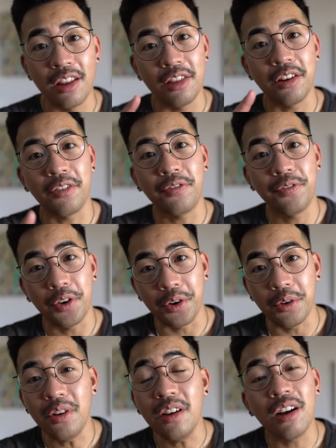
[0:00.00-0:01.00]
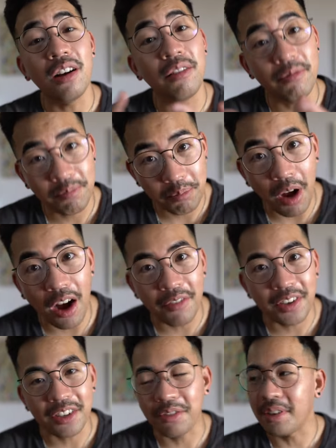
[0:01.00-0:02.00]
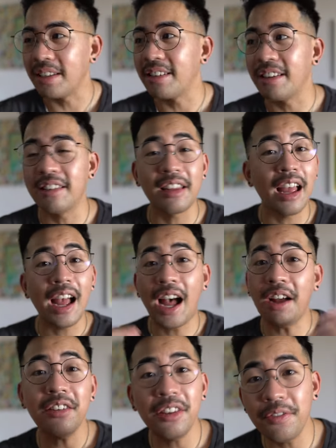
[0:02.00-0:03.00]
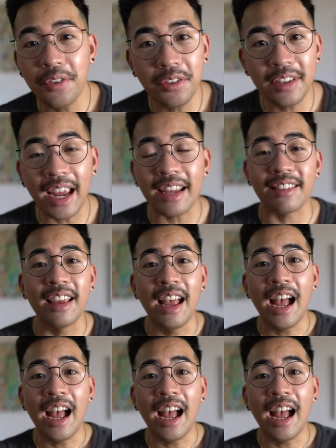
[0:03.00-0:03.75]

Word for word: Their food, obvious reasons, how does the food taste?